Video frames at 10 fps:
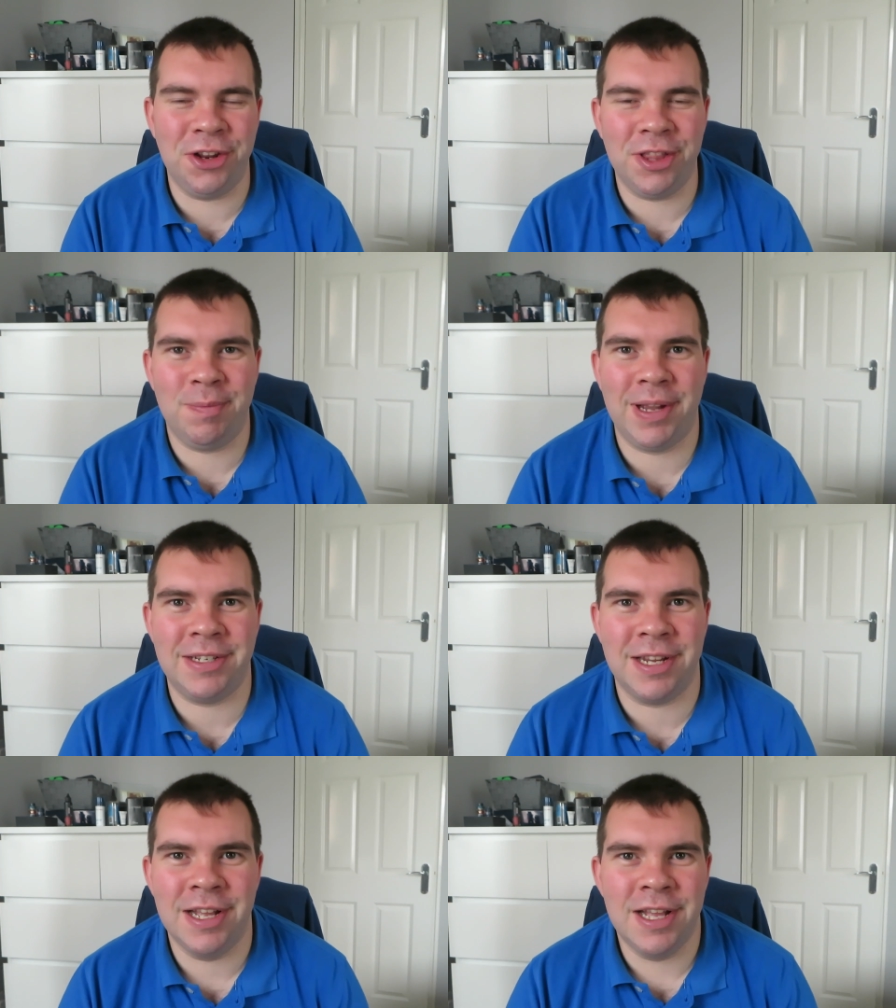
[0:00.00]
not the
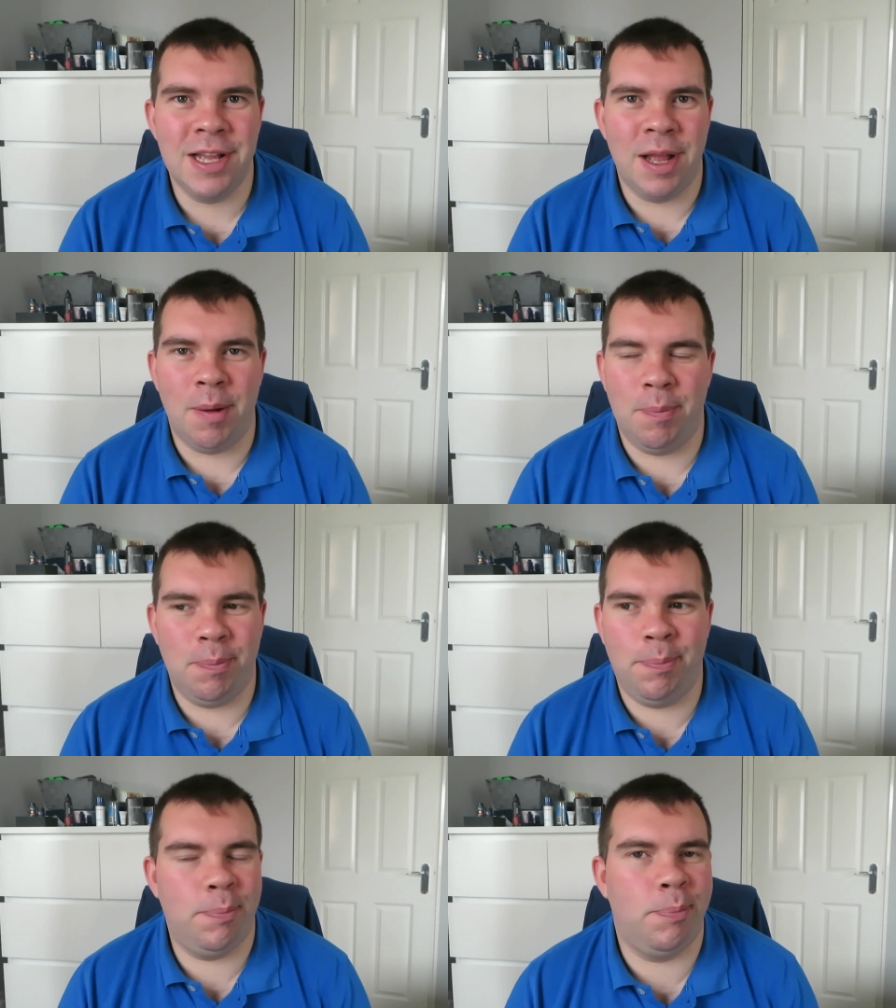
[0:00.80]
best,
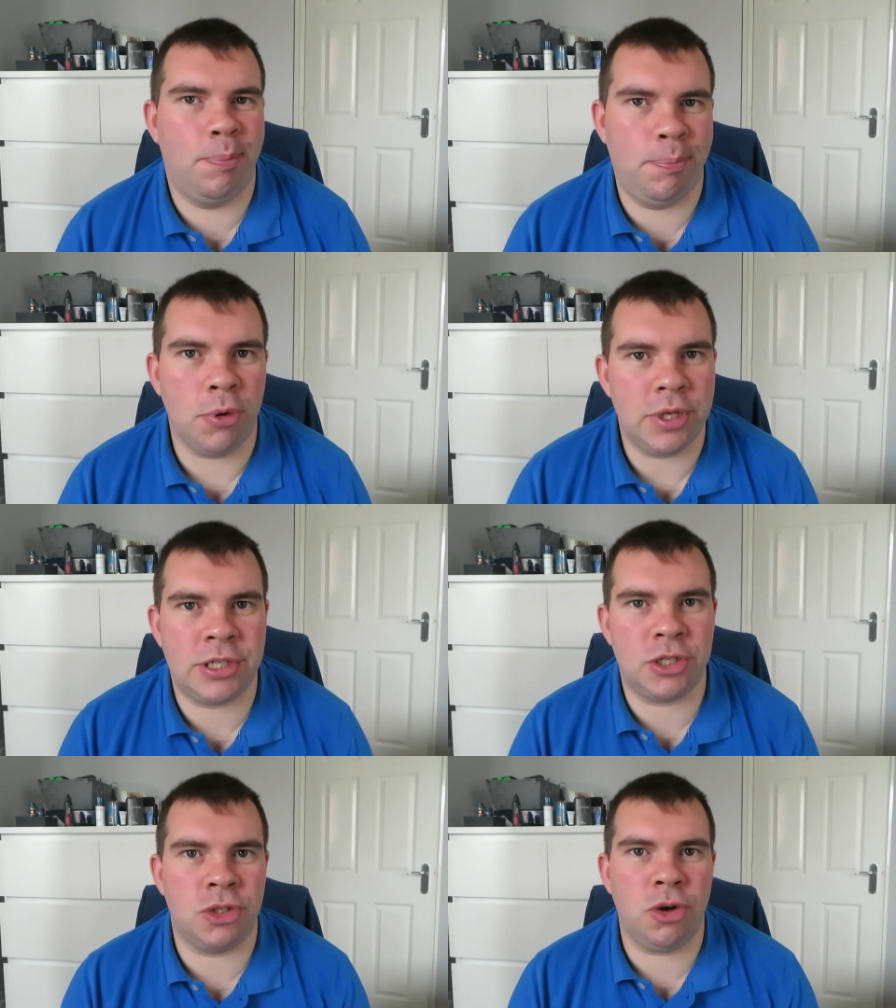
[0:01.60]
but
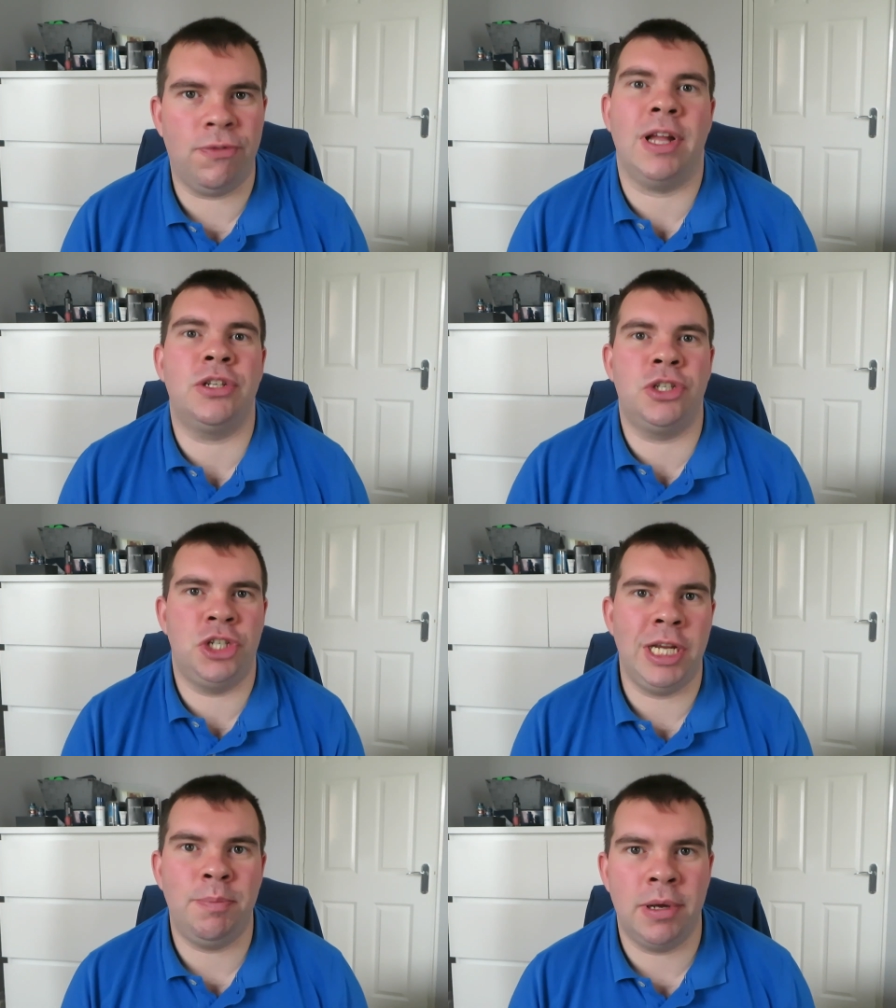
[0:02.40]
this is stuff that's
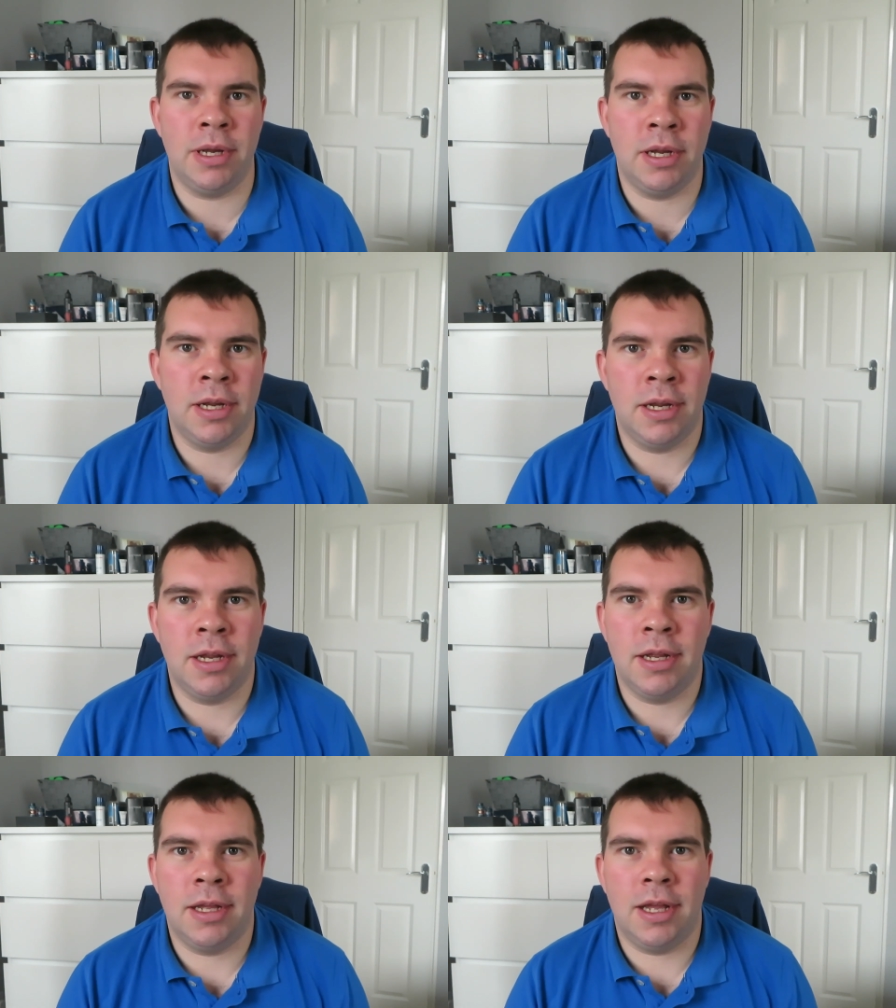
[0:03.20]
cheap.
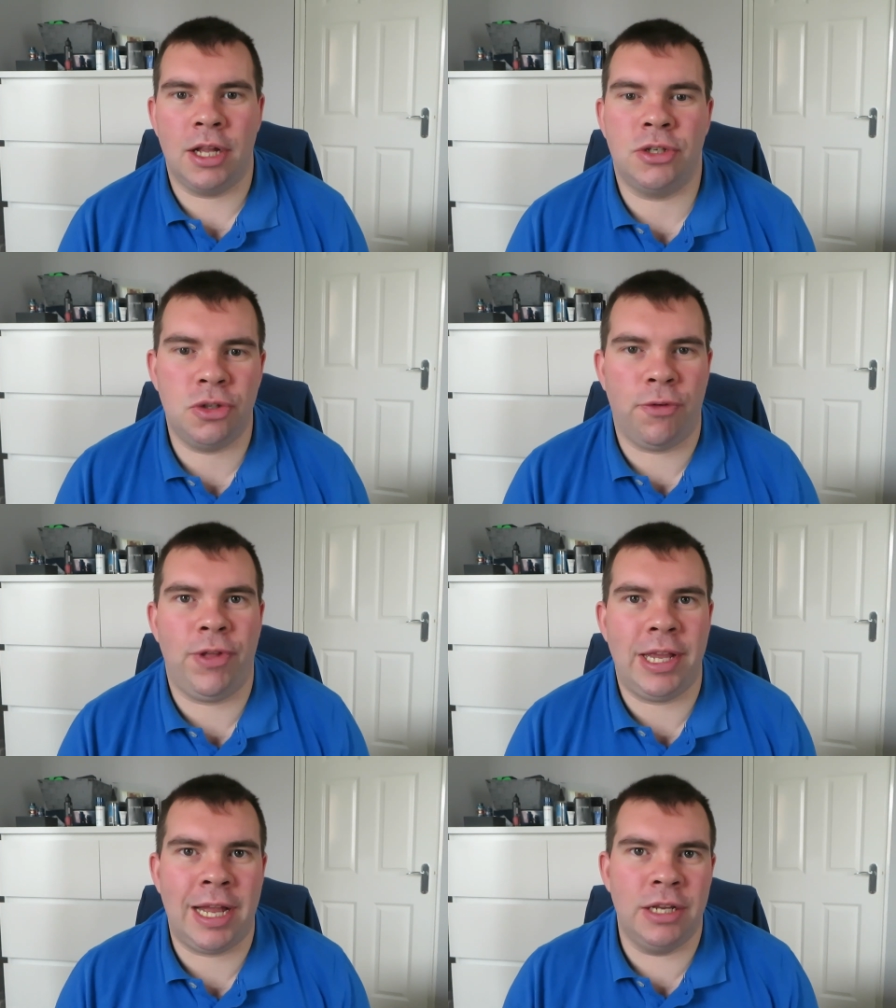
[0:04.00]
It's stuff
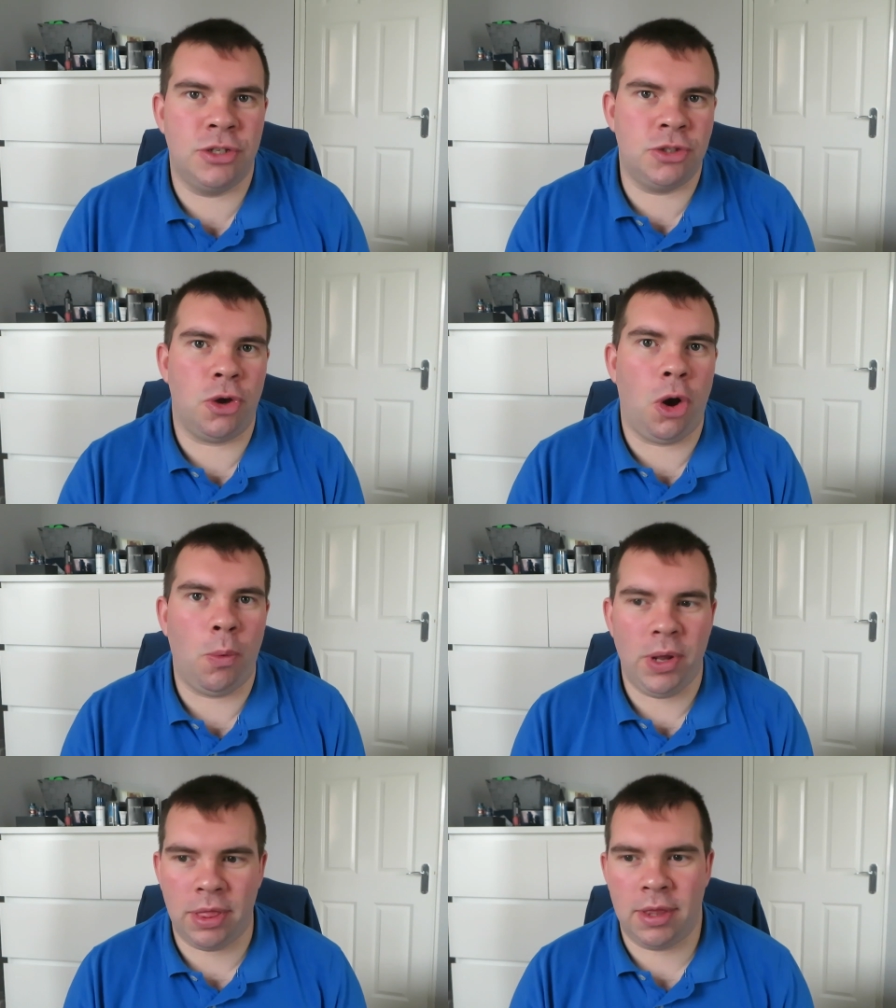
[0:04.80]
that you can
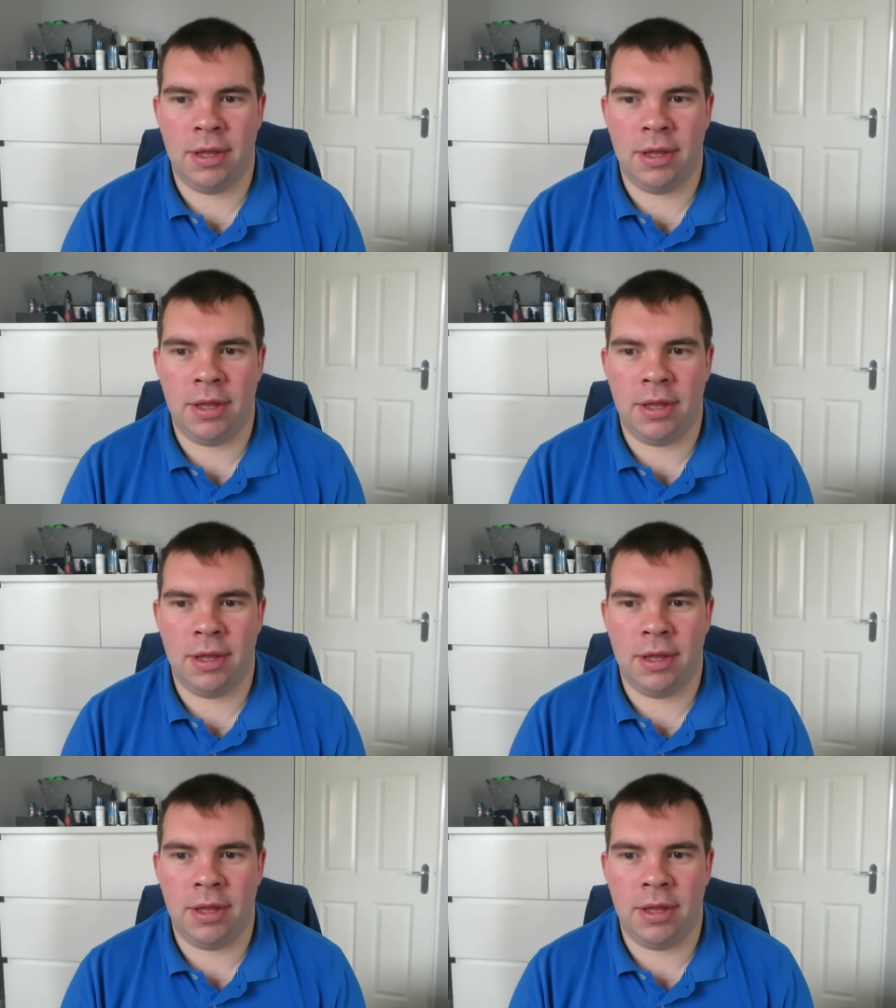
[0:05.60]
start with.